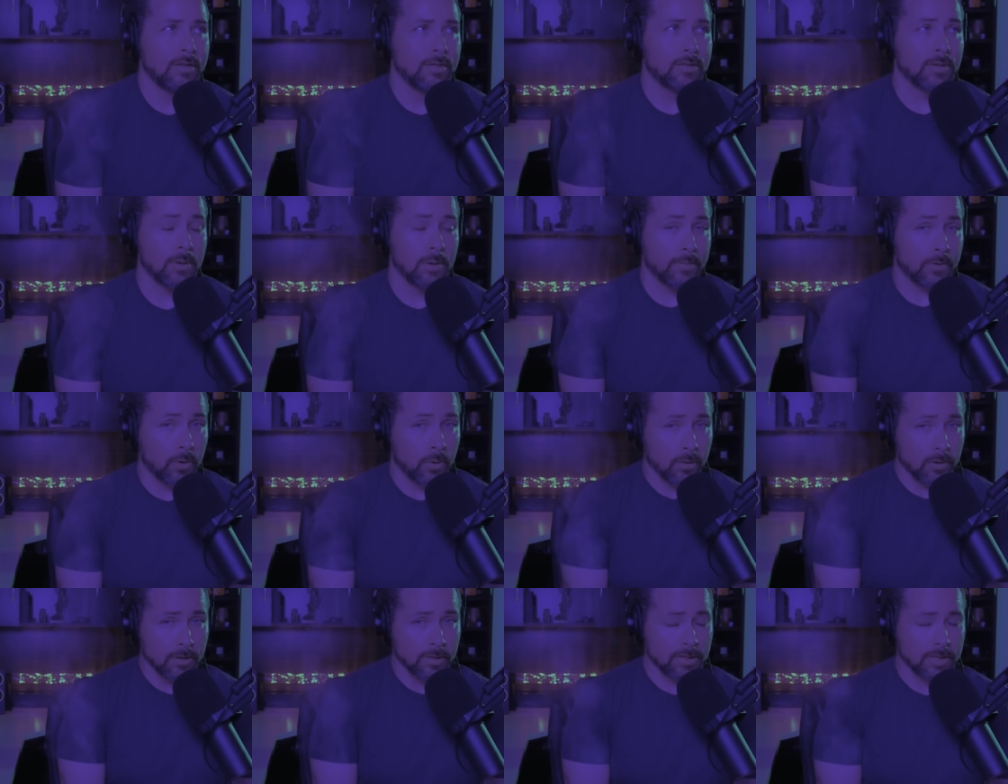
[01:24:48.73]
So, of
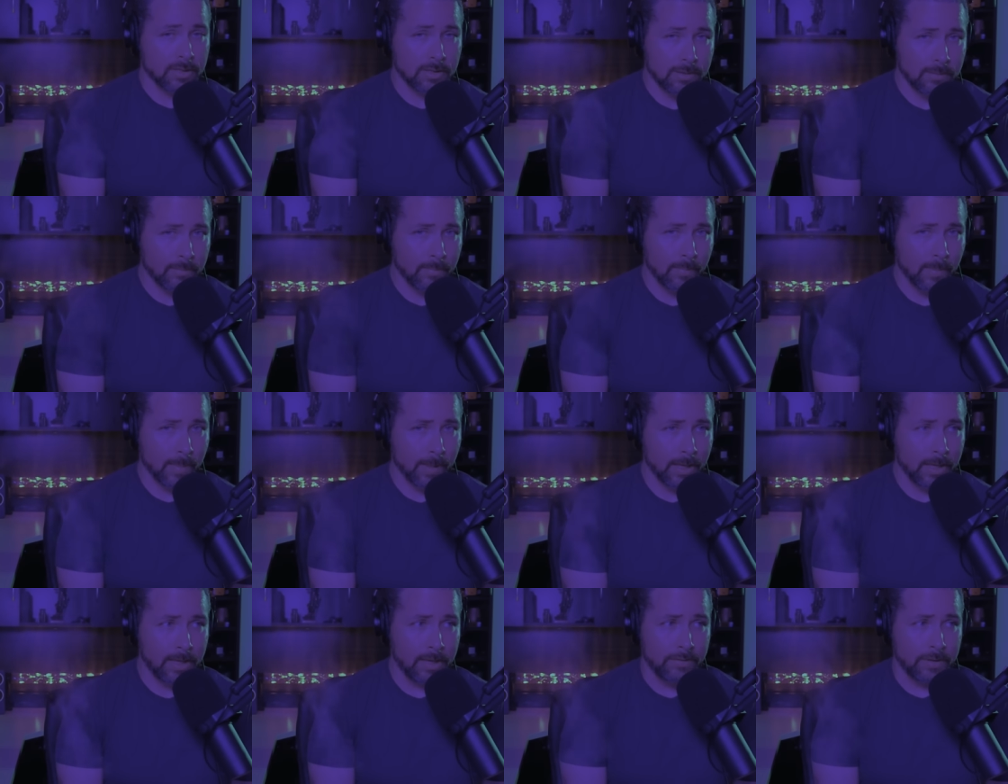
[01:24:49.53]
course,
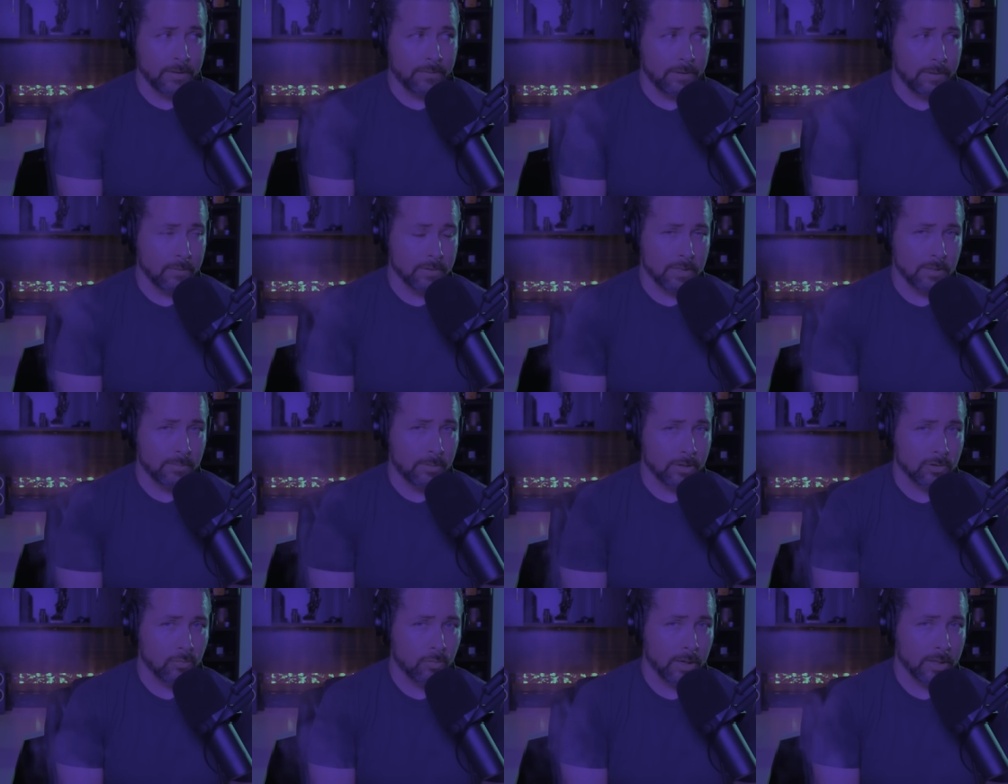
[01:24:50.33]
even if he was the
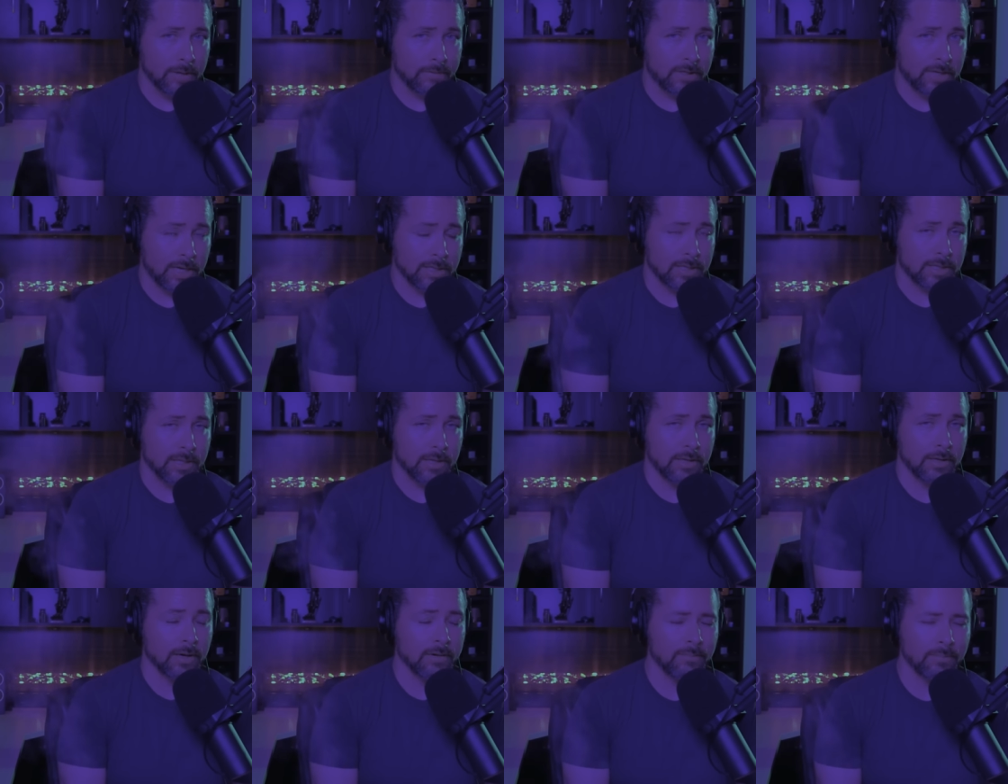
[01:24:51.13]
most well
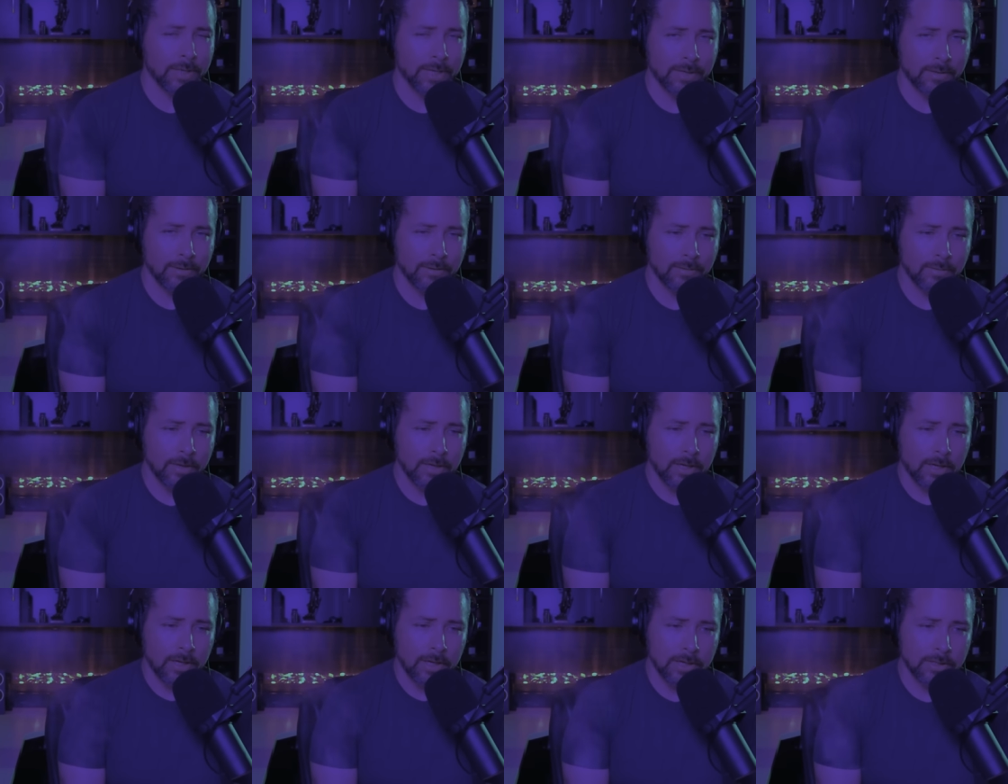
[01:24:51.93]
adjusted of men,
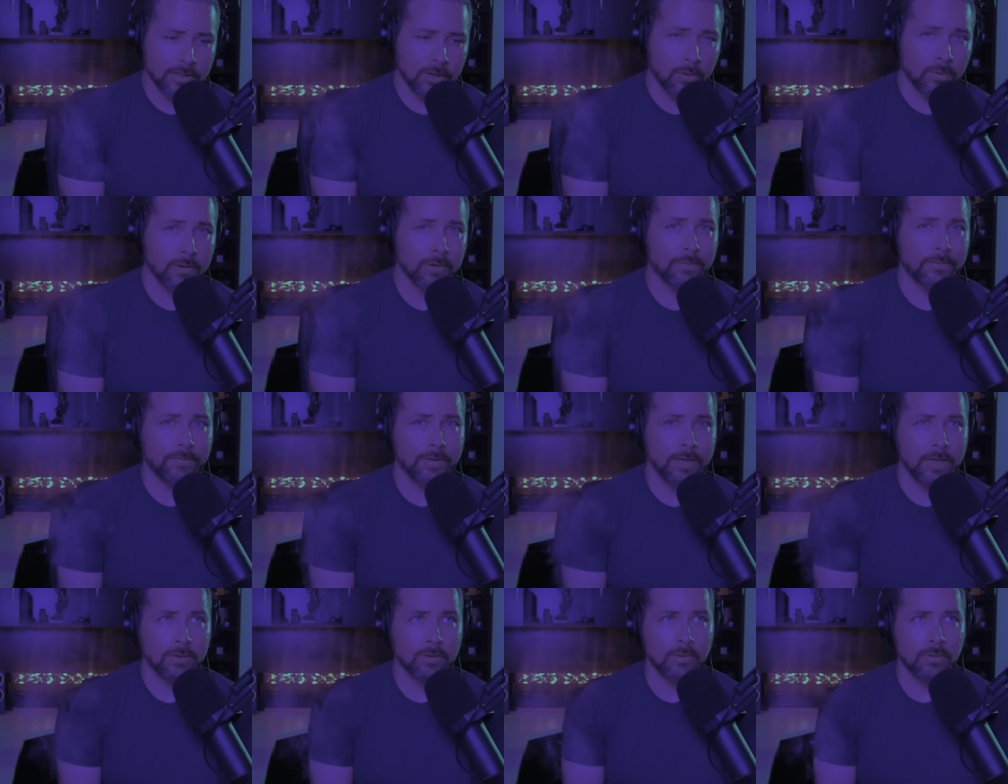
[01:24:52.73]
he's going to
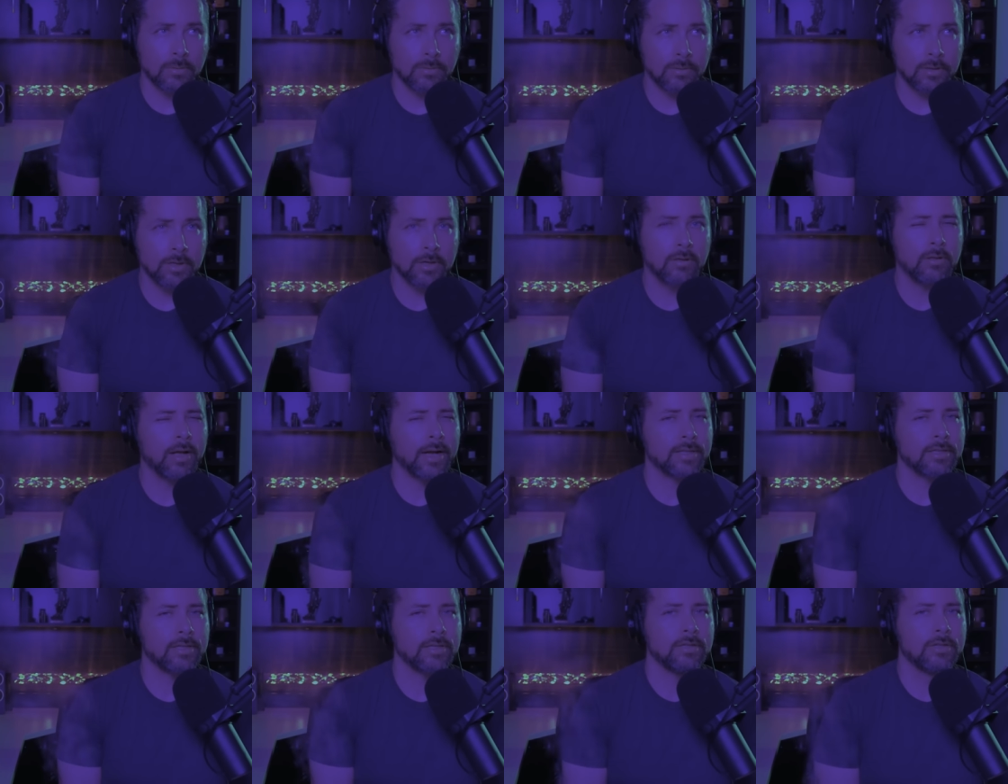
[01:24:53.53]
feel
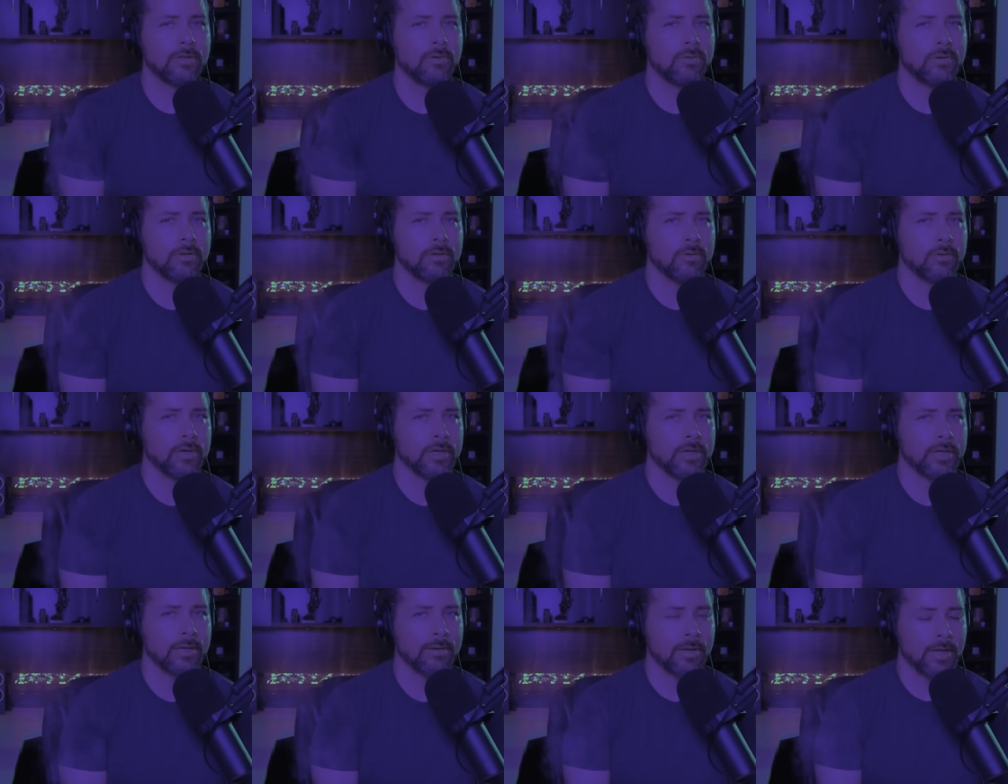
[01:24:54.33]
neglected to a
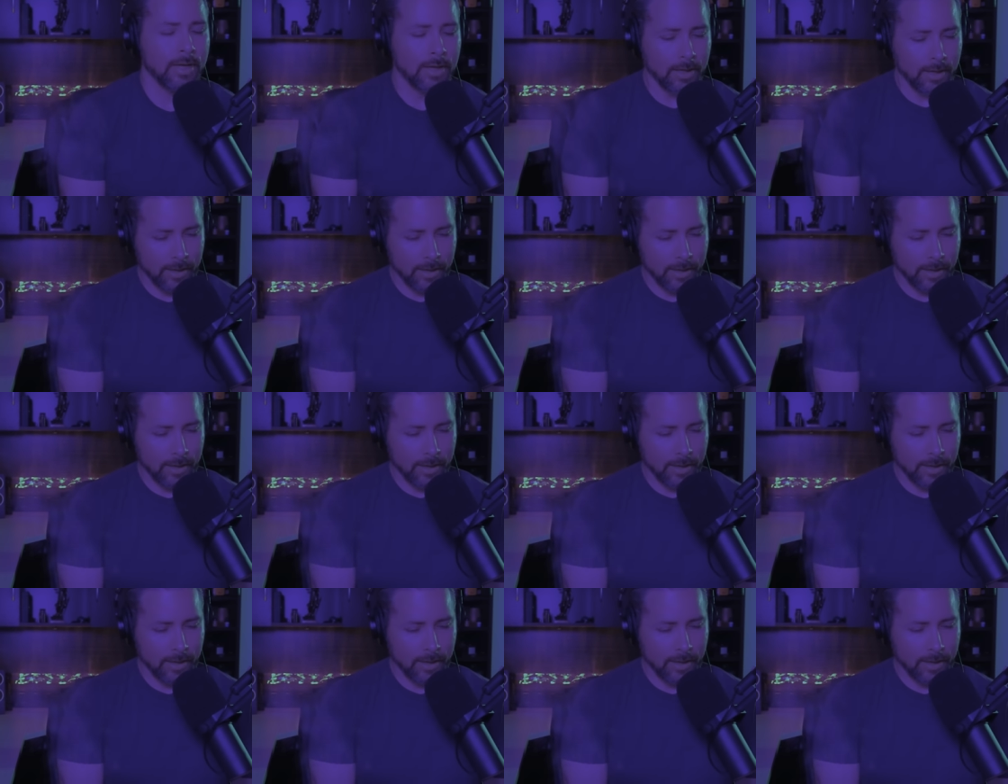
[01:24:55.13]
degree.